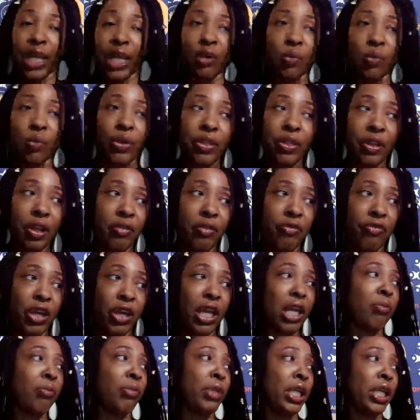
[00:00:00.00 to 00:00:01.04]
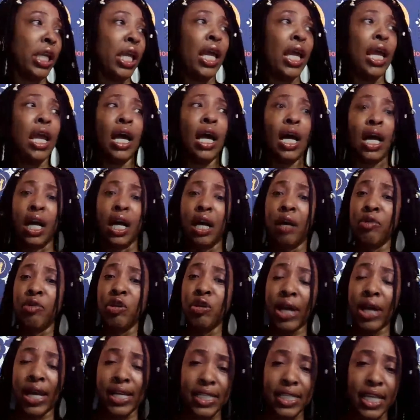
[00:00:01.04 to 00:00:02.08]
within the family. You
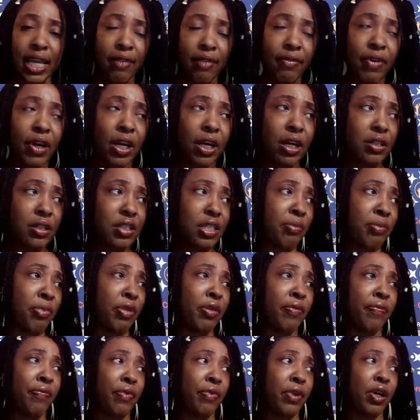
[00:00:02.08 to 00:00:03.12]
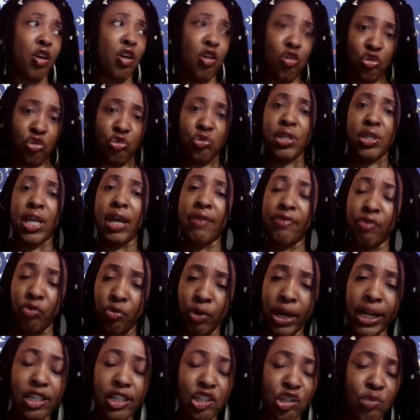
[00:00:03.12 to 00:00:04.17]
guys have, some cultures have
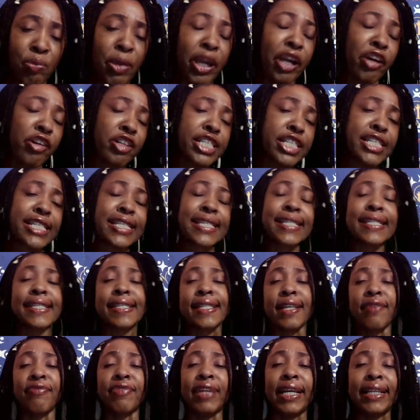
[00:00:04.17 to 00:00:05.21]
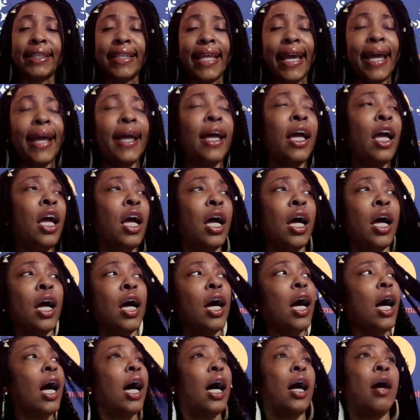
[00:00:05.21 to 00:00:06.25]
arranged marriages and stuff like that.
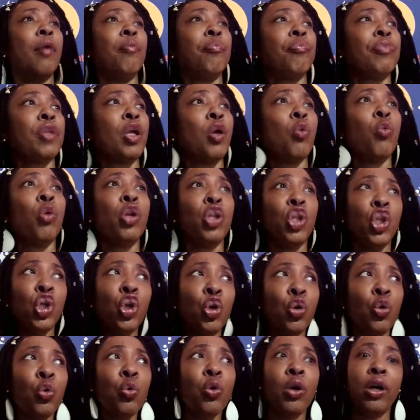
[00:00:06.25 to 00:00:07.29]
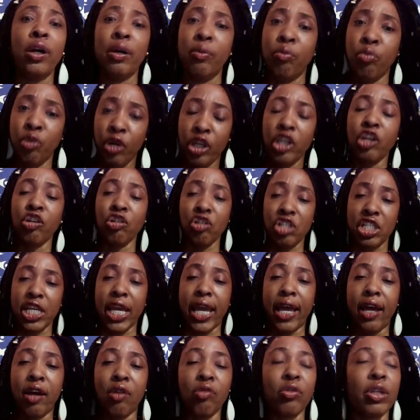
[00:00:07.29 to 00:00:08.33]
When you bring your
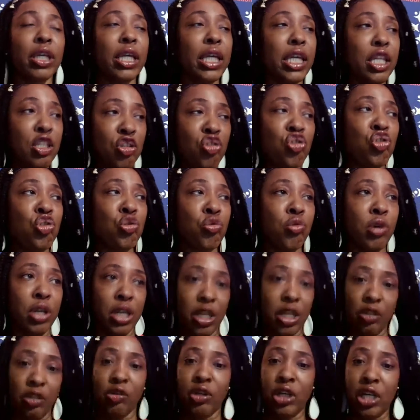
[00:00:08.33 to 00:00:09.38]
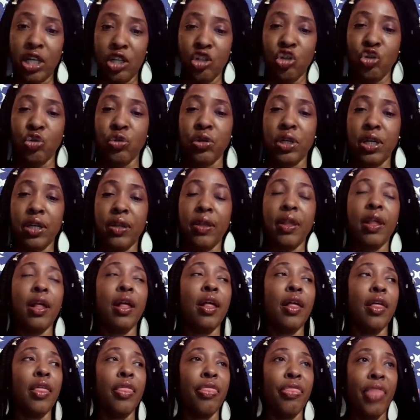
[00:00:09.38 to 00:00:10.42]
child into another country,
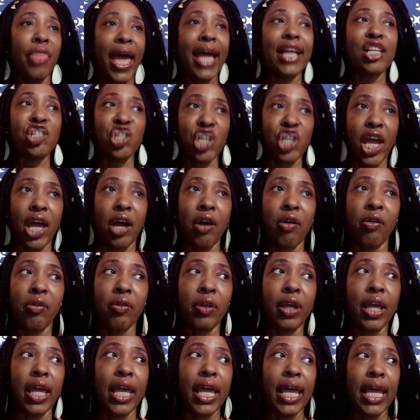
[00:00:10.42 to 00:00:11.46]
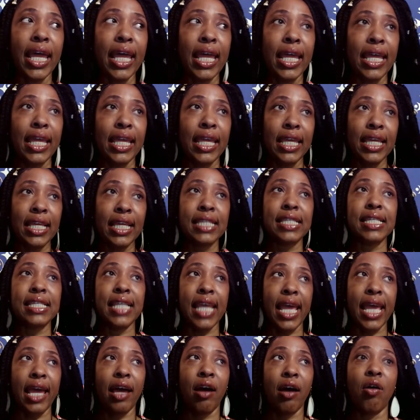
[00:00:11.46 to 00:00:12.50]
that child is
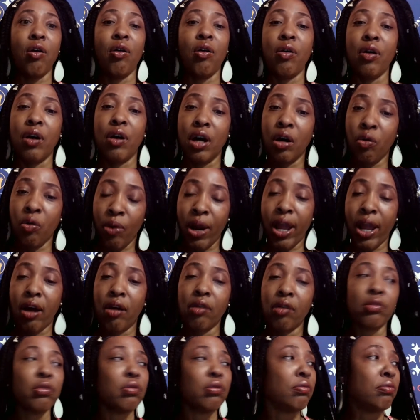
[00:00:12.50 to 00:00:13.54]
now around